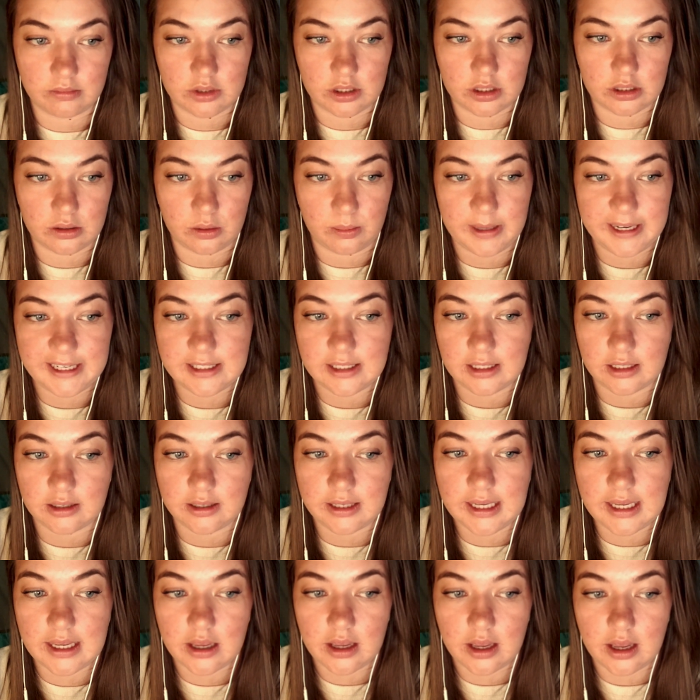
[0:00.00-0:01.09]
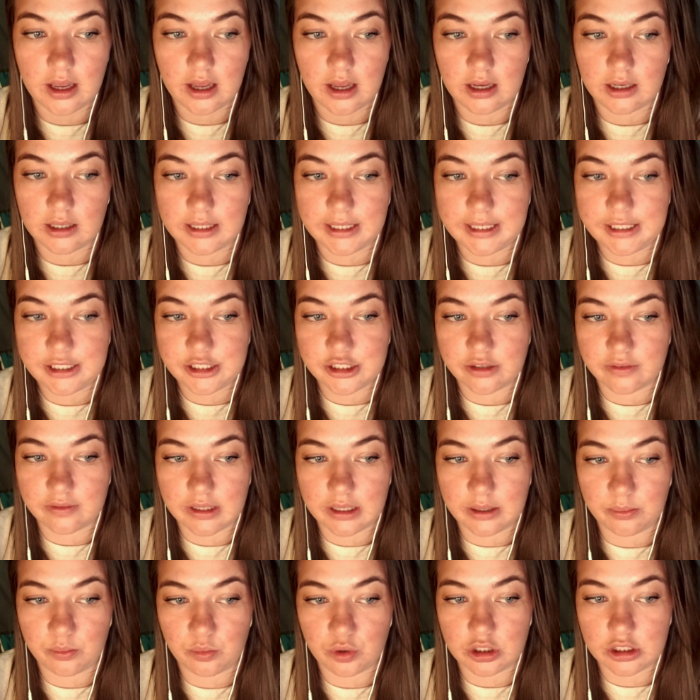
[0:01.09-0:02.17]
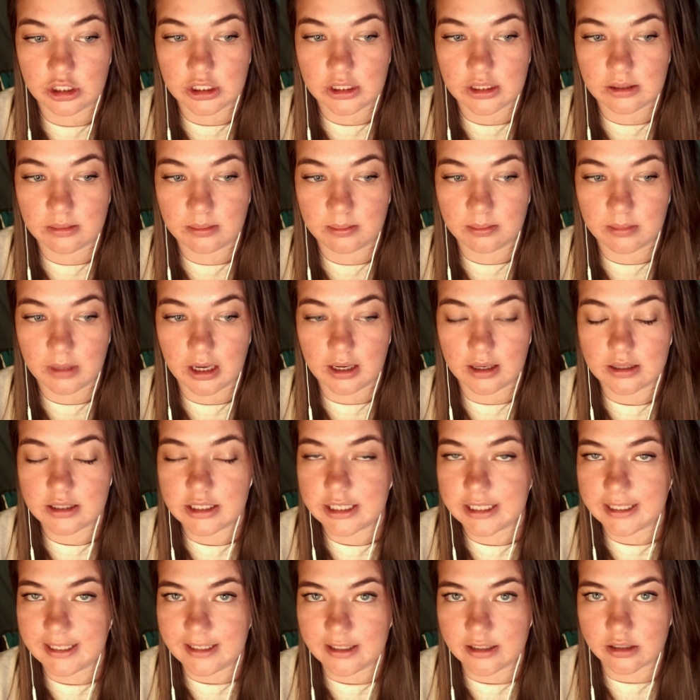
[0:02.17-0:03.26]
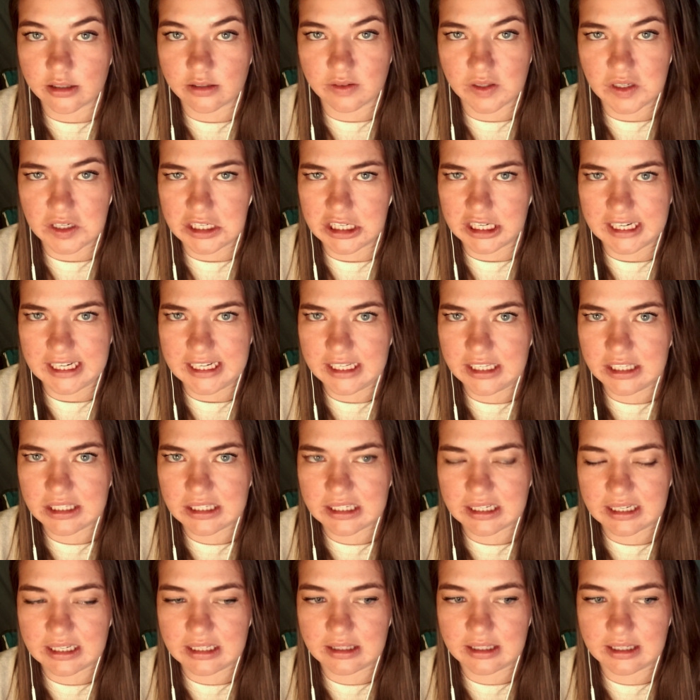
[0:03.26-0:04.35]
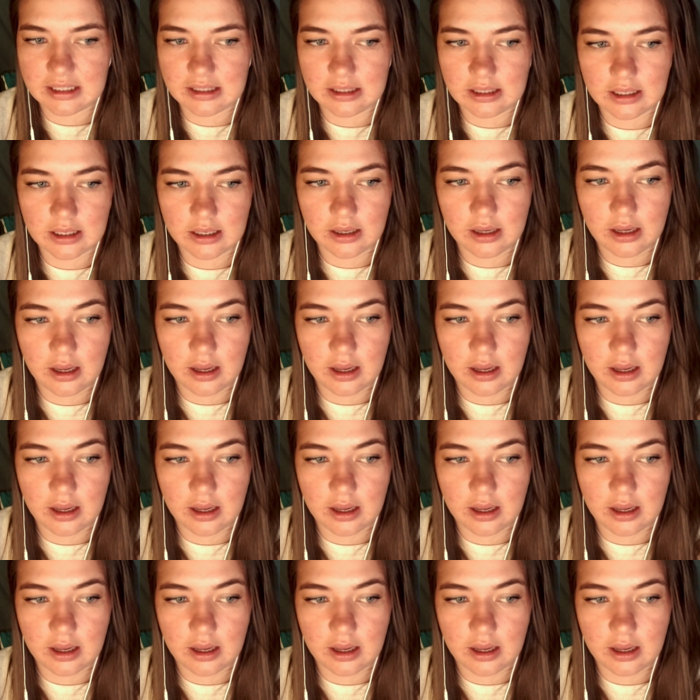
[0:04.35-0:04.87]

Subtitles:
So basically, each of them will just D is for dice, I think,